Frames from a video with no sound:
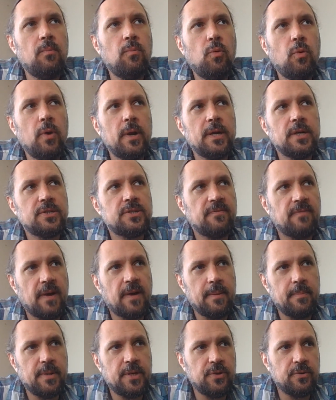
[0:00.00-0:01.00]
What else have
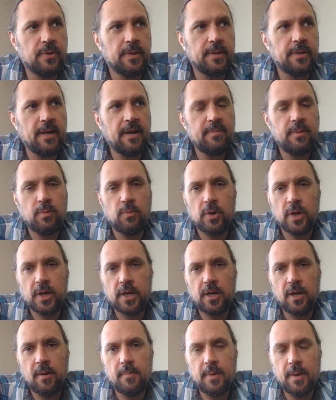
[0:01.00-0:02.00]
I been doing? I've been
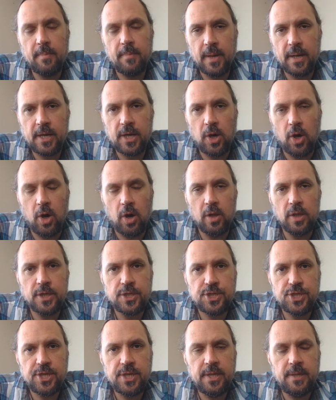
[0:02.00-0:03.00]
working on my
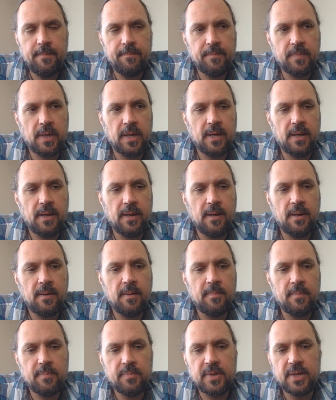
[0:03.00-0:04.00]
mycology,
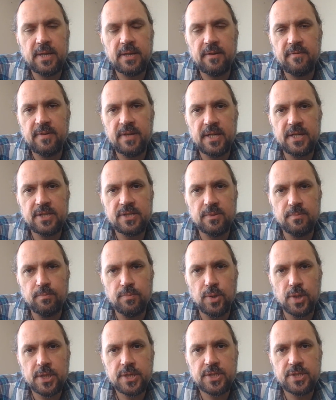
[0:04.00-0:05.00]
thinking of getting some
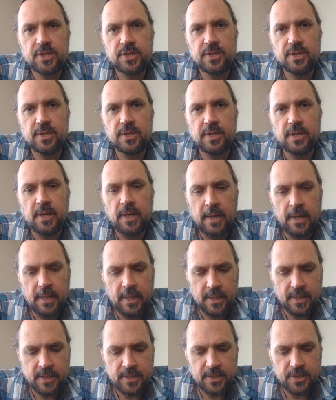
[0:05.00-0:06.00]
books to
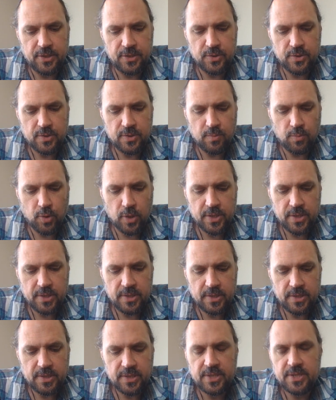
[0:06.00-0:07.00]
do some more
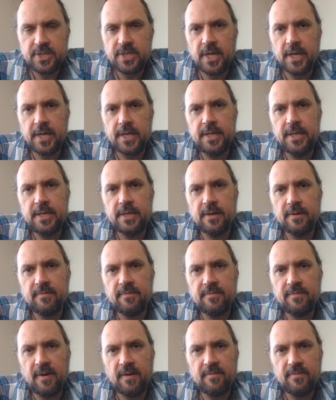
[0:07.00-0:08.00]
study of
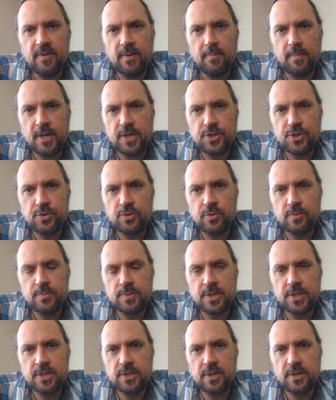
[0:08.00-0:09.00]
the
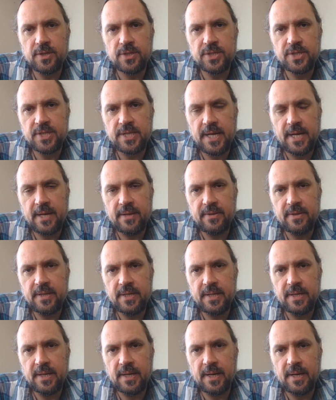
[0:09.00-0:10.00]
mushrooms and to understand
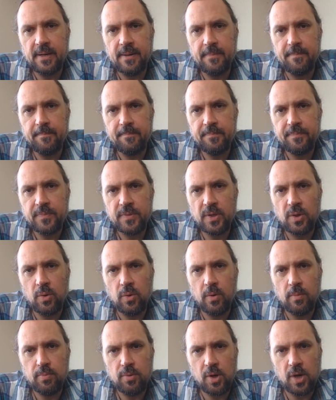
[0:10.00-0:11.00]
the
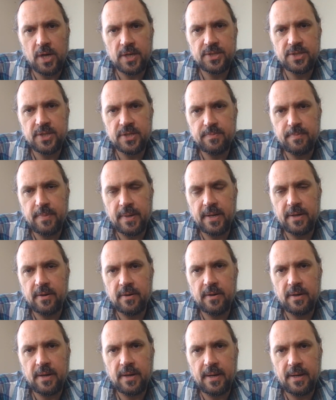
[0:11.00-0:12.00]
whole process
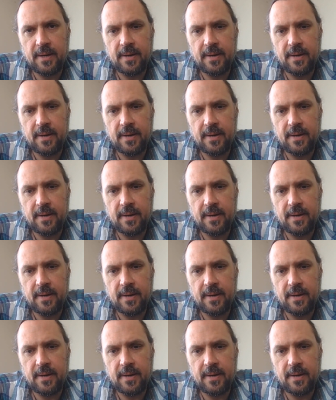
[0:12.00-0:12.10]
better,